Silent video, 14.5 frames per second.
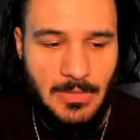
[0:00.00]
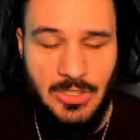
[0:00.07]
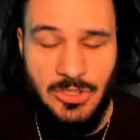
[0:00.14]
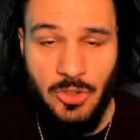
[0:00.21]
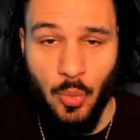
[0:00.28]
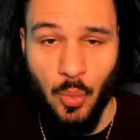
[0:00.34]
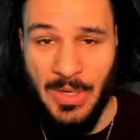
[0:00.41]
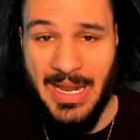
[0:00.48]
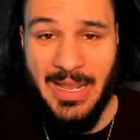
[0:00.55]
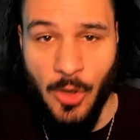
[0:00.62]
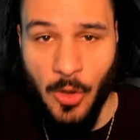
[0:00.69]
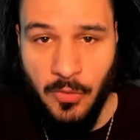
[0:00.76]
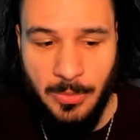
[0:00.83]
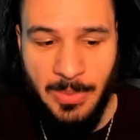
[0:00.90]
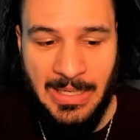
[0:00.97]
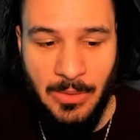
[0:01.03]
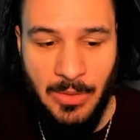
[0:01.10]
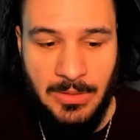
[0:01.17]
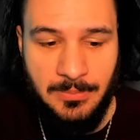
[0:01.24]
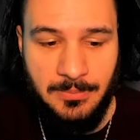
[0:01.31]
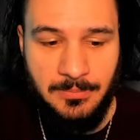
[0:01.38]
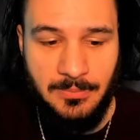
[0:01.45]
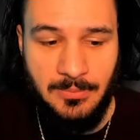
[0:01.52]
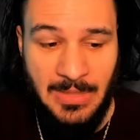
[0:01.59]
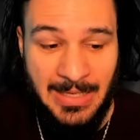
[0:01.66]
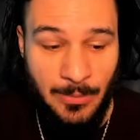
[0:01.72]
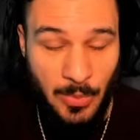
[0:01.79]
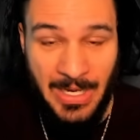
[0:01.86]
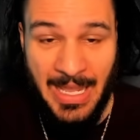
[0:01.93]
So when I overpower,
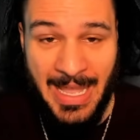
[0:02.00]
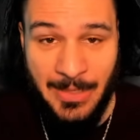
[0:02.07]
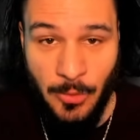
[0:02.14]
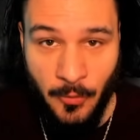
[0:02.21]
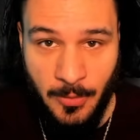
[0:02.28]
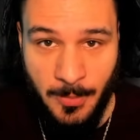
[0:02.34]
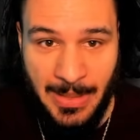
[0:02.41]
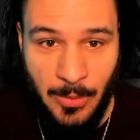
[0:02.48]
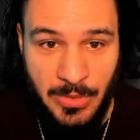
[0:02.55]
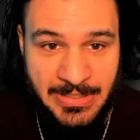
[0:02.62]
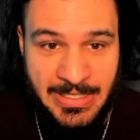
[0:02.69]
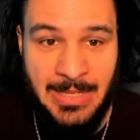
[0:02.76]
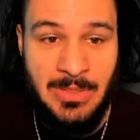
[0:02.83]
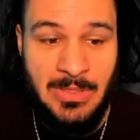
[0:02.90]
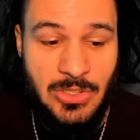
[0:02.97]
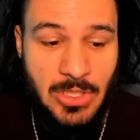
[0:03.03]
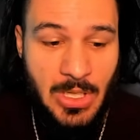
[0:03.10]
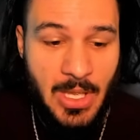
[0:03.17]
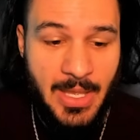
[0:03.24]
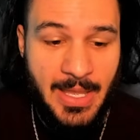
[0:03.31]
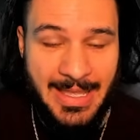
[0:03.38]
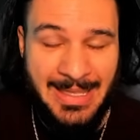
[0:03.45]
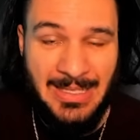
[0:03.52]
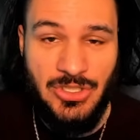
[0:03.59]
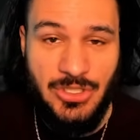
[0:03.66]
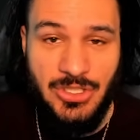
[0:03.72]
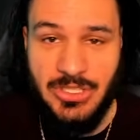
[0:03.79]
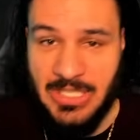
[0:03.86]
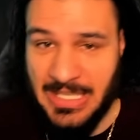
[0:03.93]
and when I add overpower damage, it
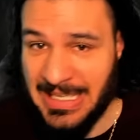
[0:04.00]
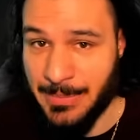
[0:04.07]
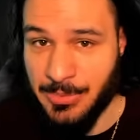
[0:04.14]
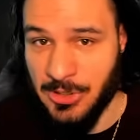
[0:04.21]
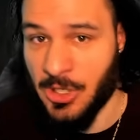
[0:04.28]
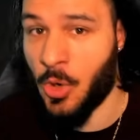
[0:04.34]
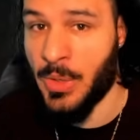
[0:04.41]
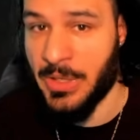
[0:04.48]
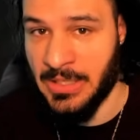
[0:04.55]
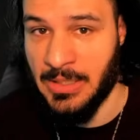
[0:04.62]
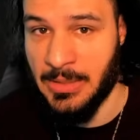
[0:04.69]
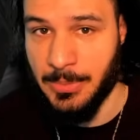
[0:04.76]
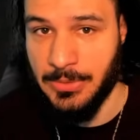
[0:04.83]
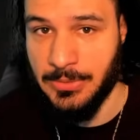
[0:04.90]
just keeps going up.